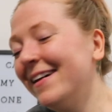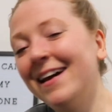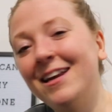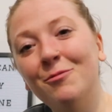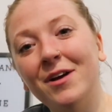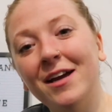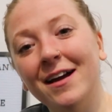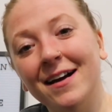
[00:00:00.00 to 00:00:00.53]

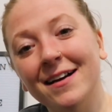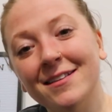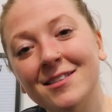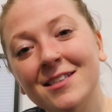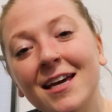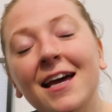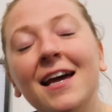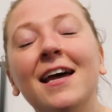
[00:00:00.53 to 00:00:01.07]
Anyway, guys,
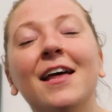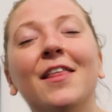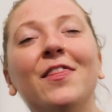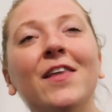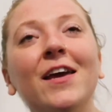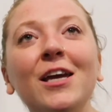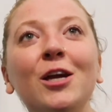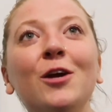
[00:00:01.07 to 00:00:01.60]

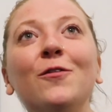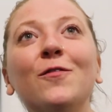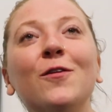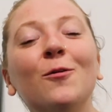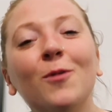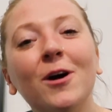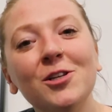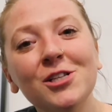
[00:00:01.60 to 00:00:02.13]
thank you
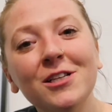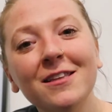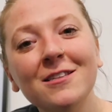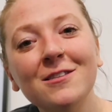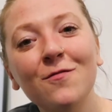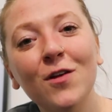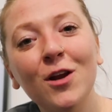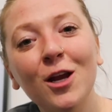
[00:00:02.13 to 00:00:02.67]
for watching
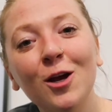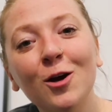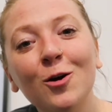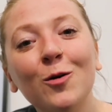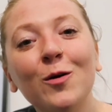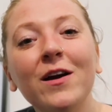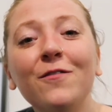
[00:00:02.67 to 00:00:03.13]
this video.